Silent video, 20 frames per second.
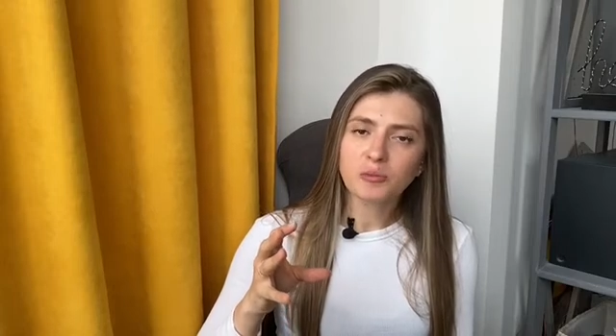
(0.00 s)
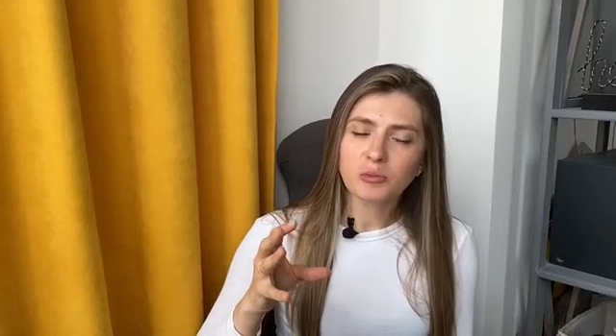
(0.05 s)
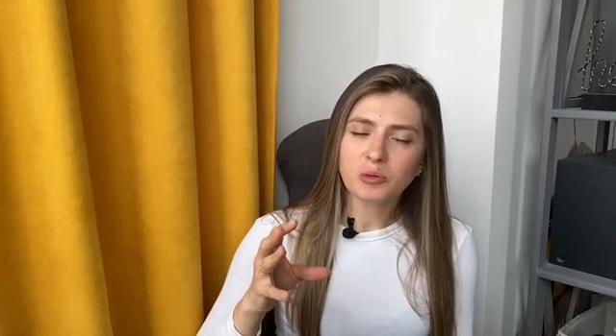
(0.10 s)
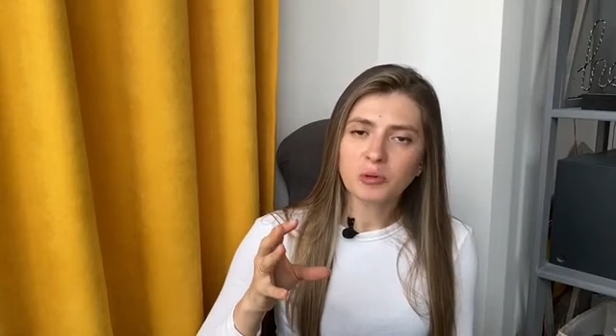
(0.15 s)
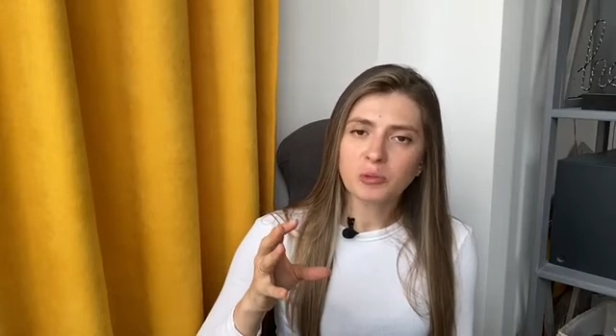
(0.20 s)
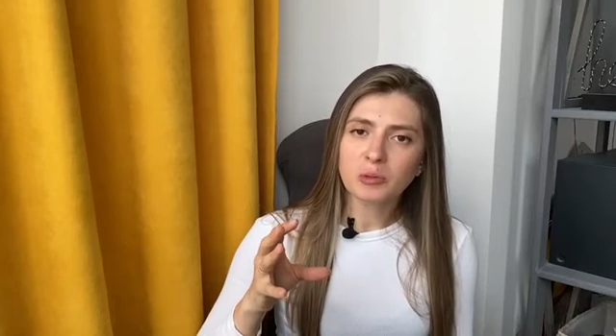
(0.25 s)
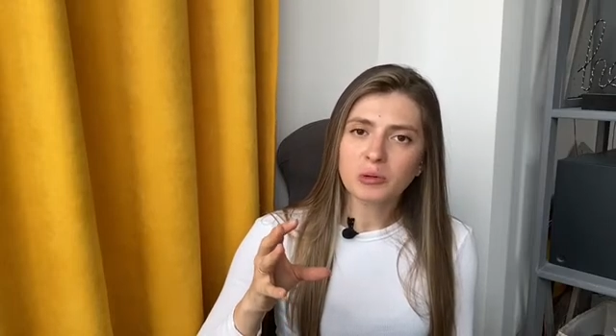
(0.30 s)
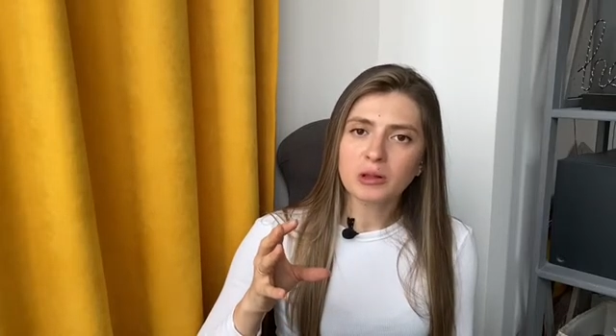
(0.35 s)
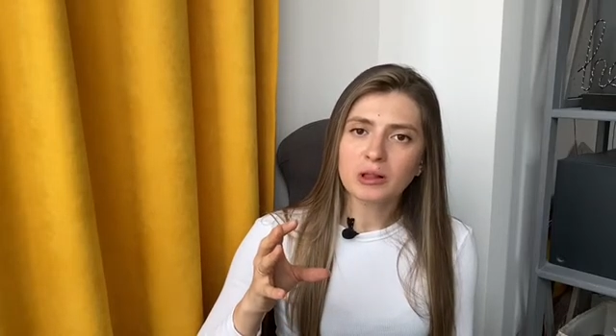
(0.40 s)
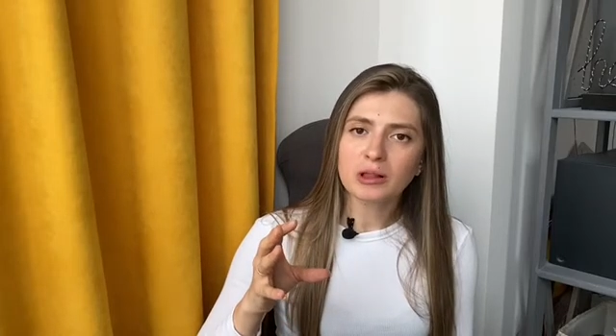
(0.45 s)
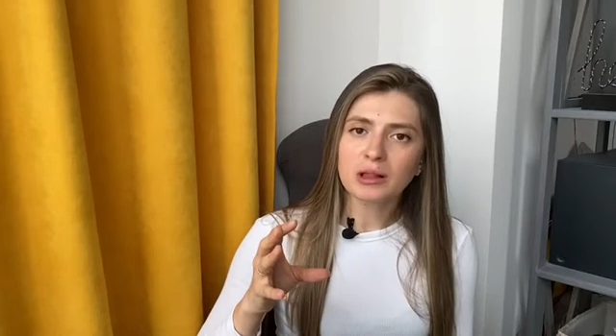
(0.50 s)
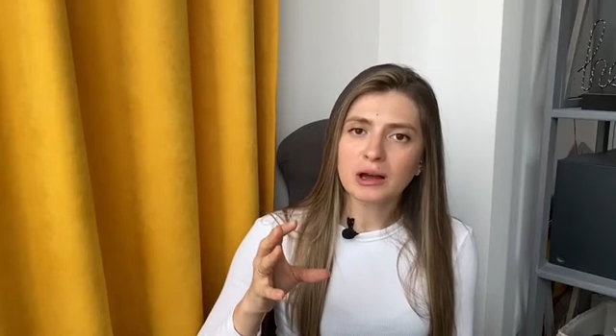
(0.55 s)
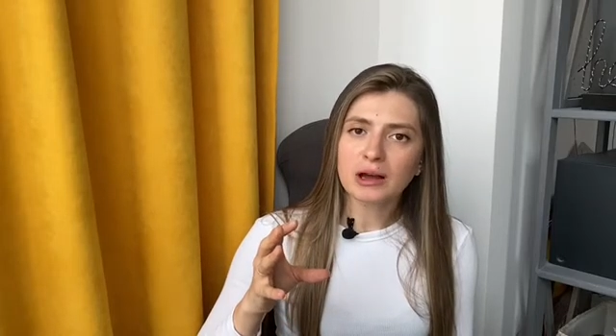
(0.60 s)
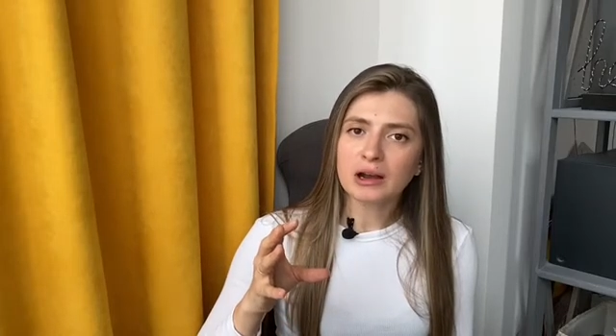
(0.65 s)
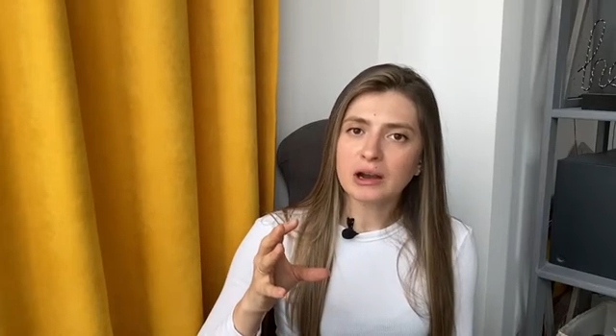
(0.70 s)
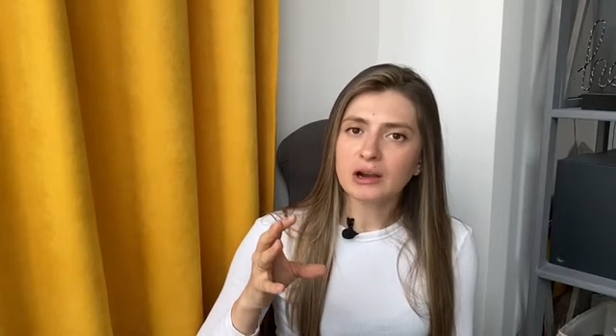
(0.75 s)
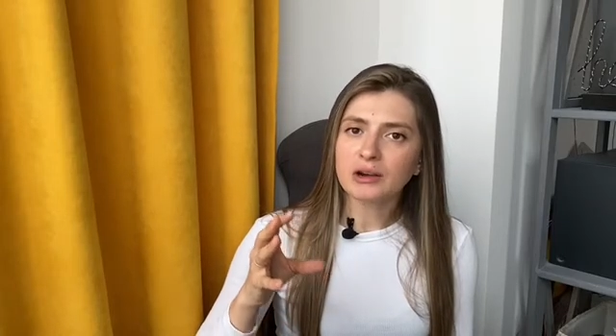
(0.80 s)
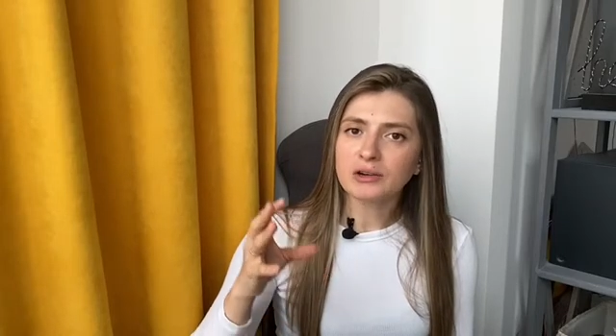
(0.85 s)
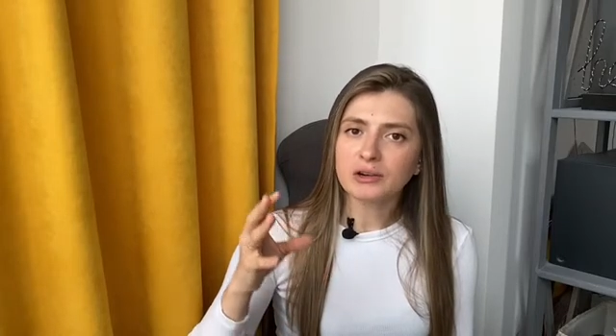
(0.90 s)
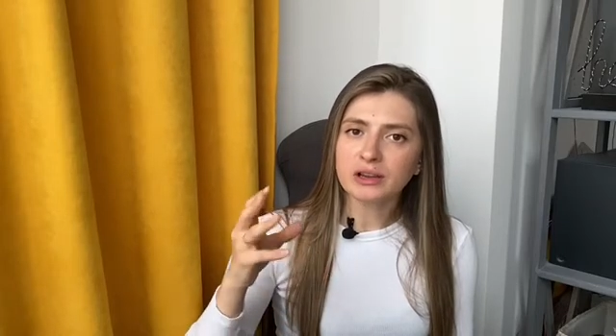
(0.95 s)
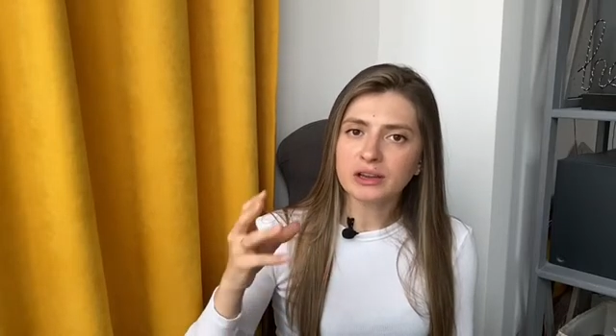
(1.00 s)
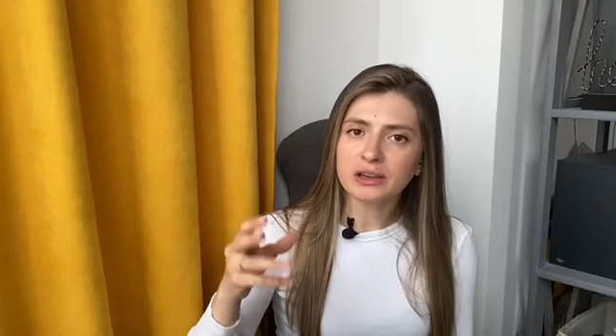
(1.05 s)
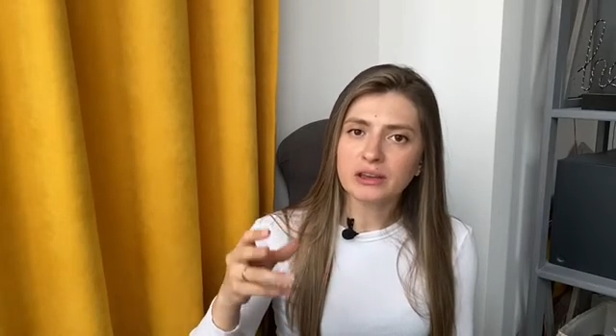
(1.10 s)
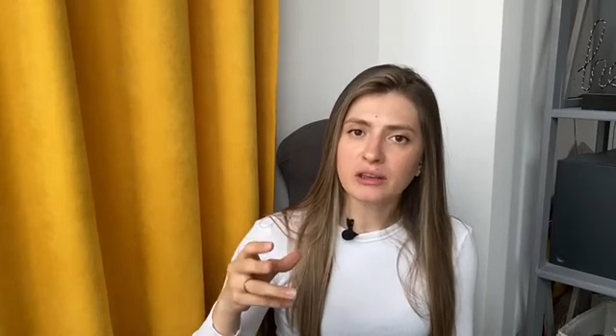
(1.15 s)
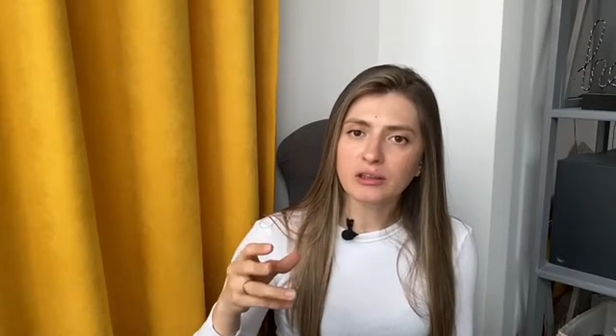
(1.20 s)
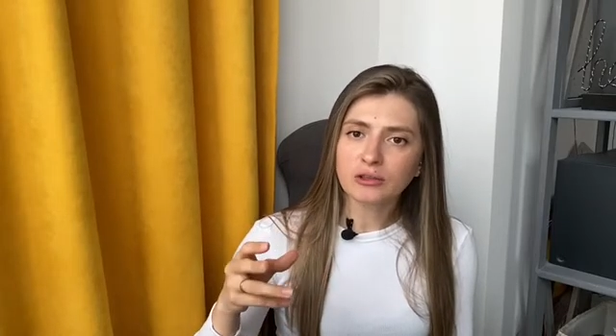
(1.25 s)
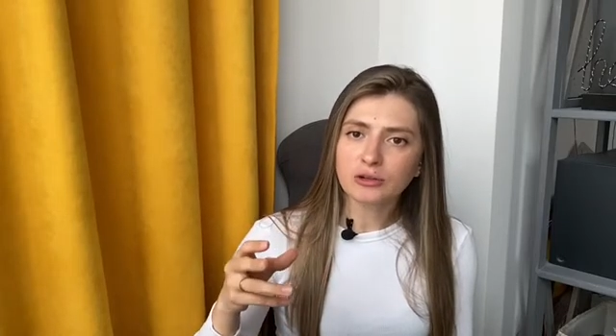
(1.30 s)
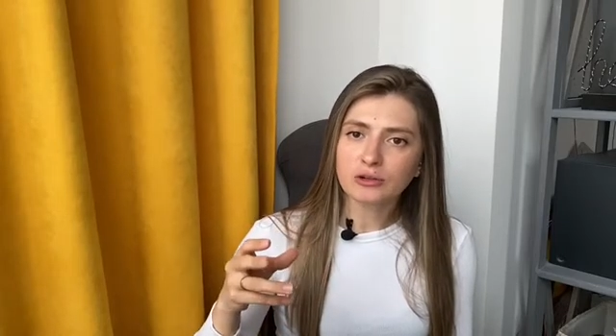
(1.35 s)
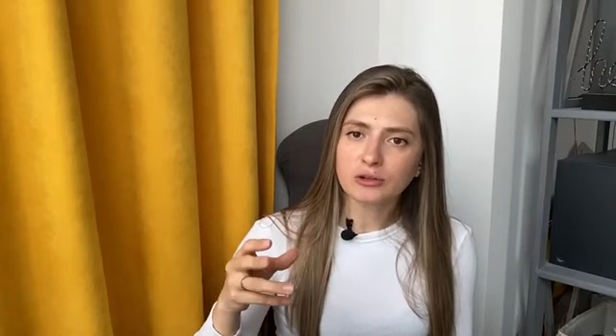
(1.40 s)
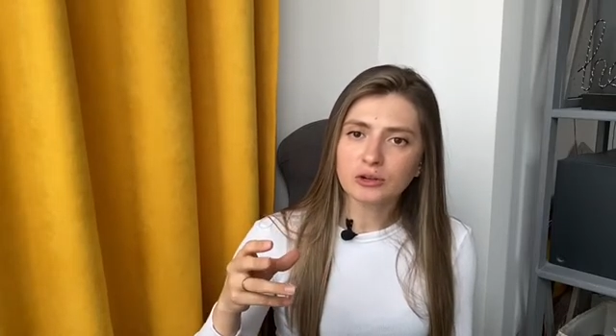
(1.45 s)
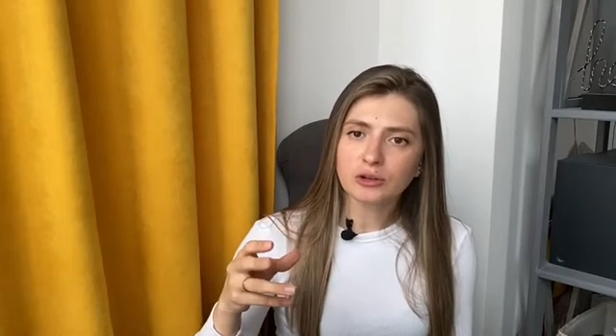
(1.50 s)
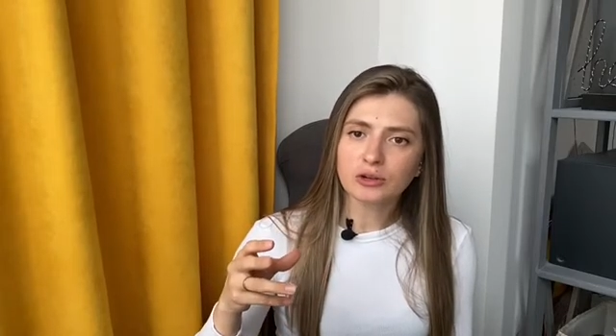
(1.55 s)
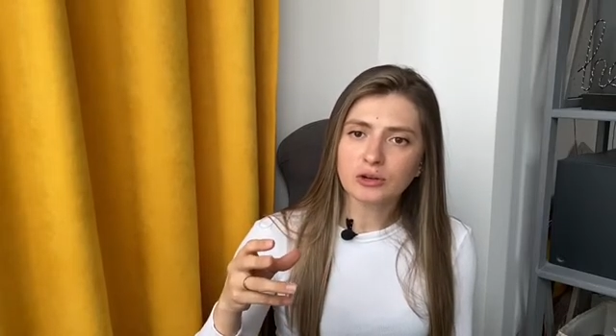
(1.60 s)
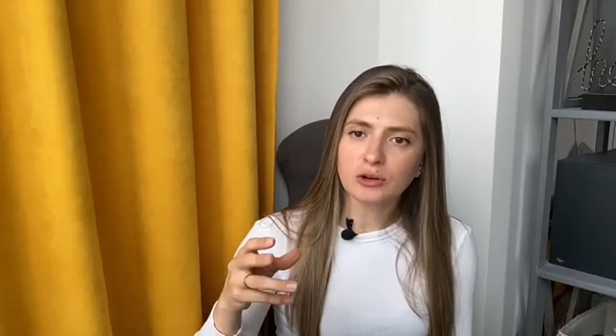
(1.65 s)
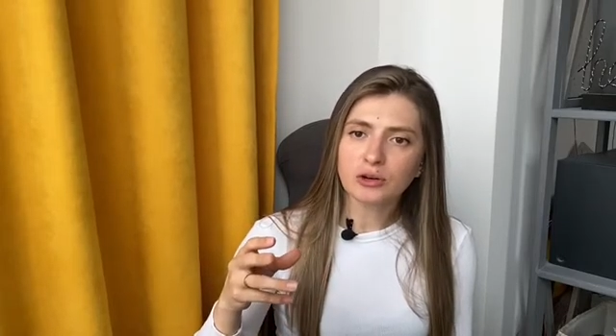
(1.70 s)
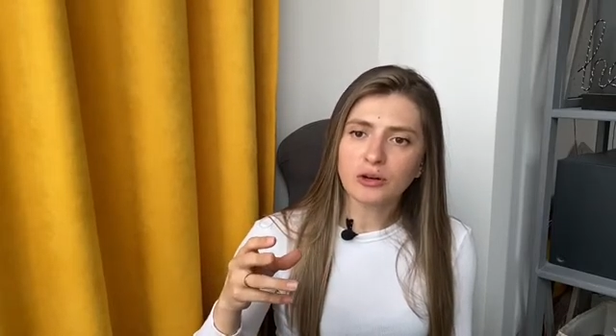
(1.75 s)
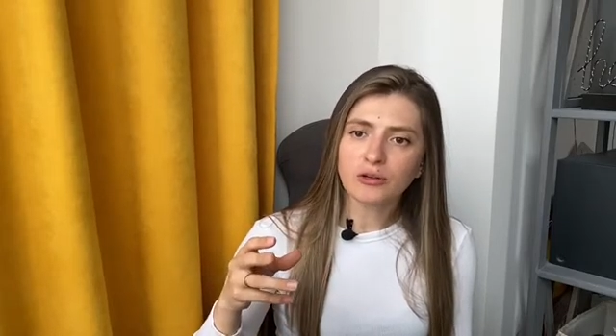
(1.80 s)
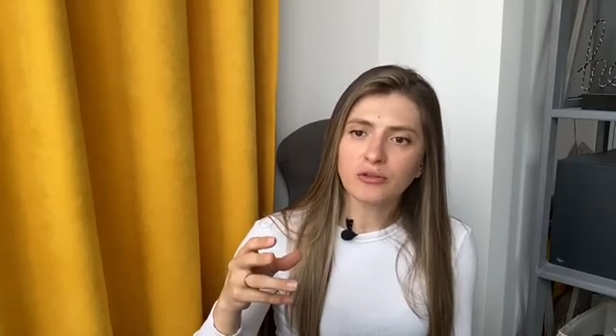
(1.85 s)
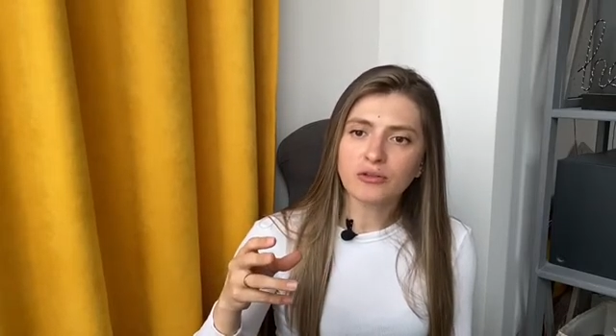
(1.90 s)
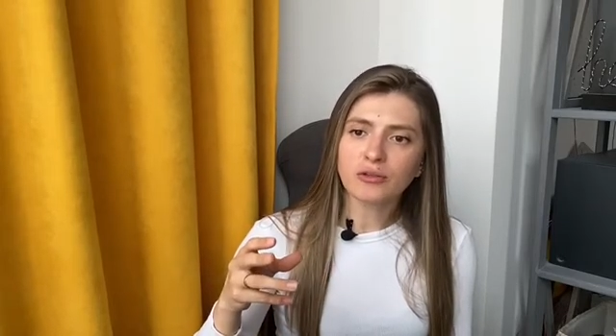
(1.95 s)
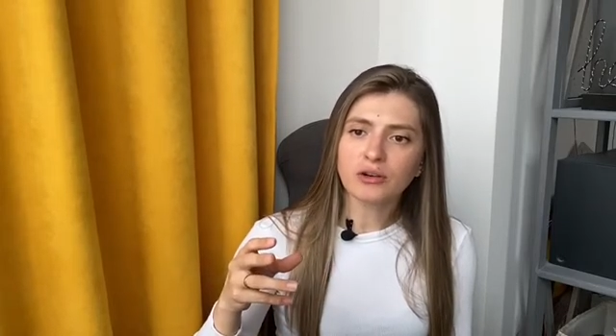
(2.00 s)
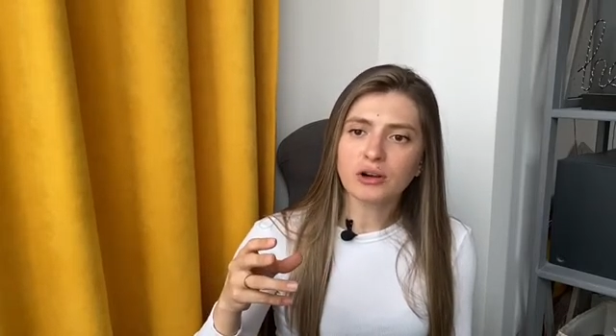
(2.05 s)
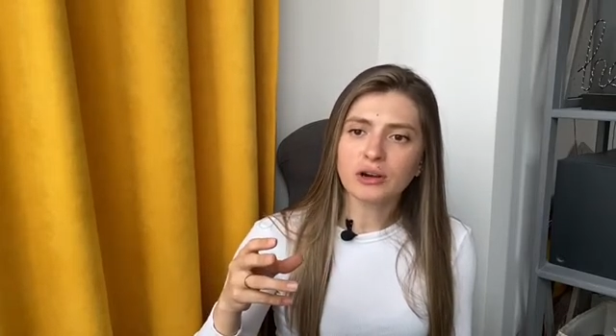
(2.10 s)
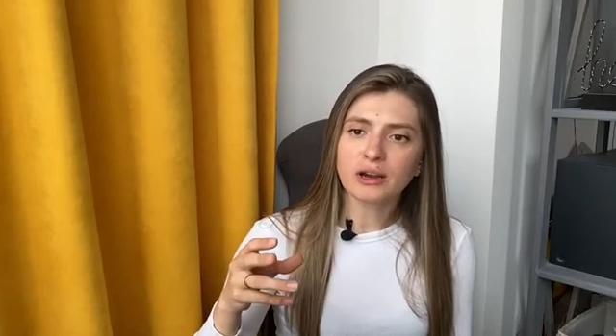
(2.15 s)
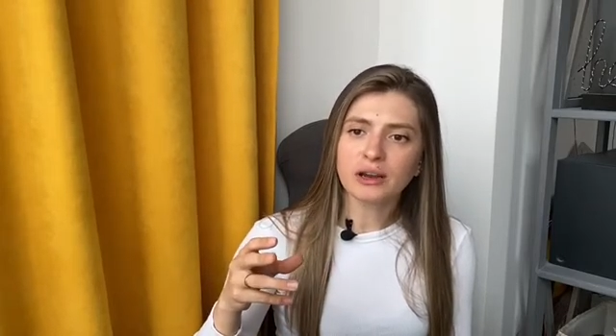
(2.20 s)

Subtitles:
people are reading through your offer